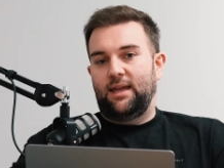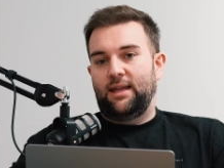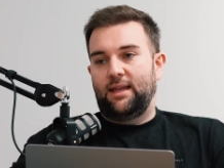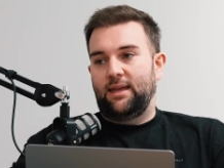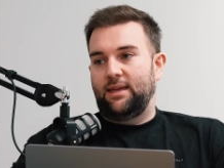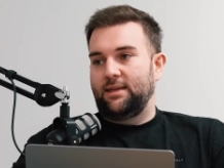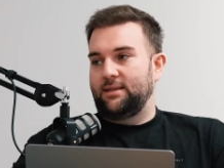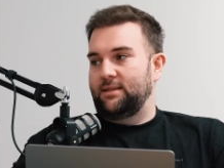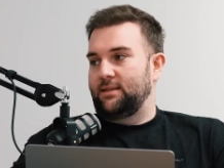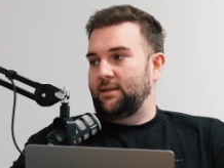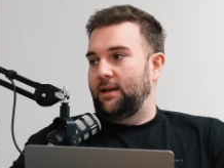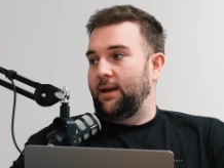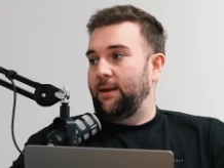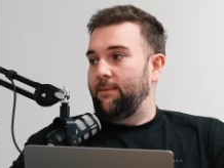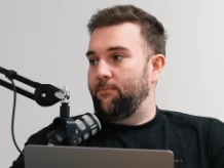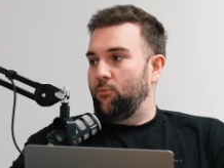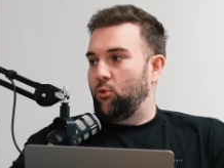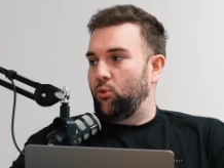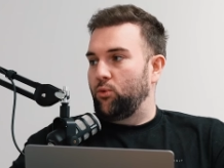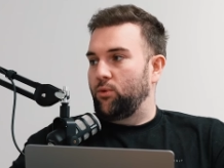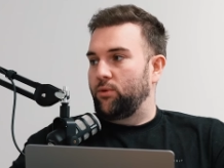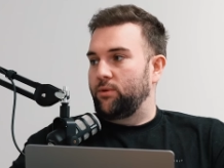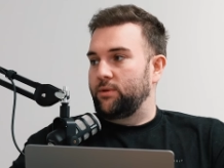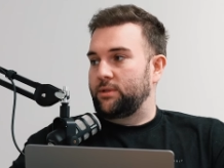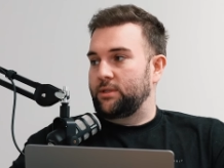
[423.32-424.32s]
it is a
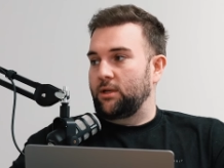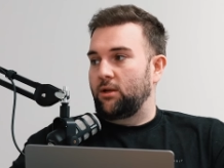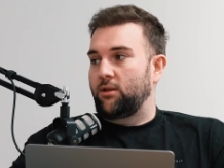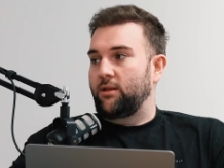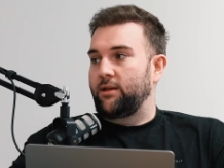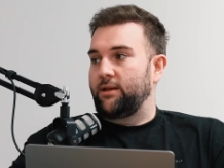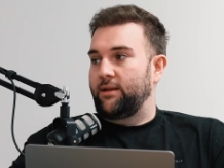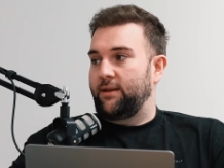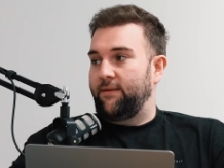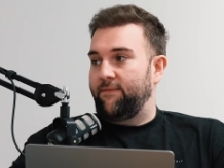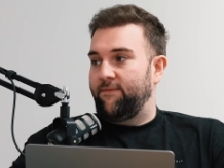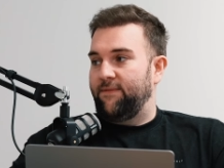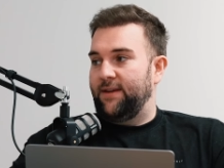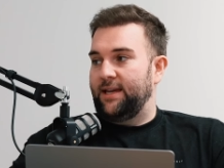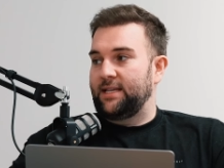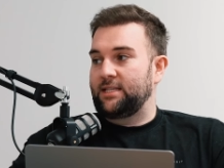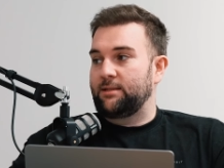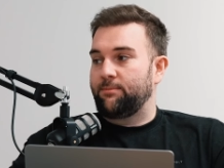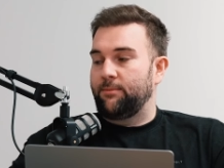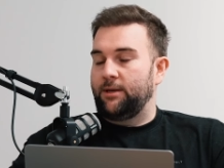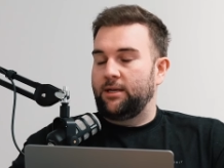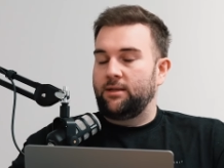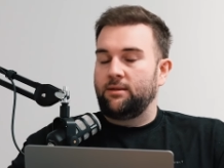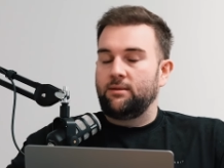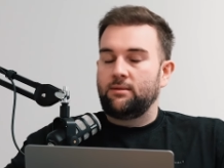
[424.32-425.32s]
more solid
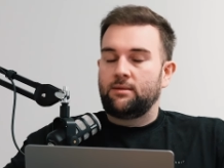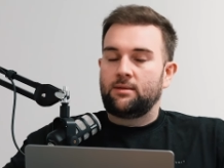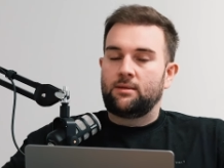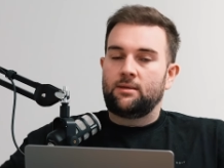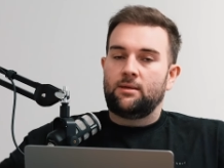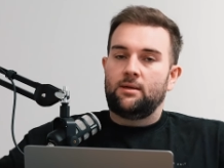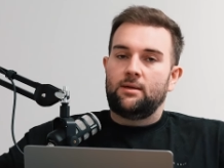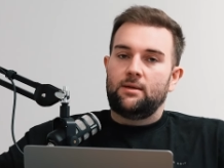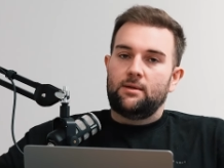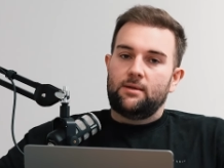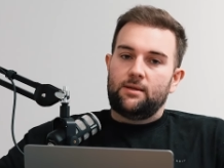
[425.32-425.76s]
investment.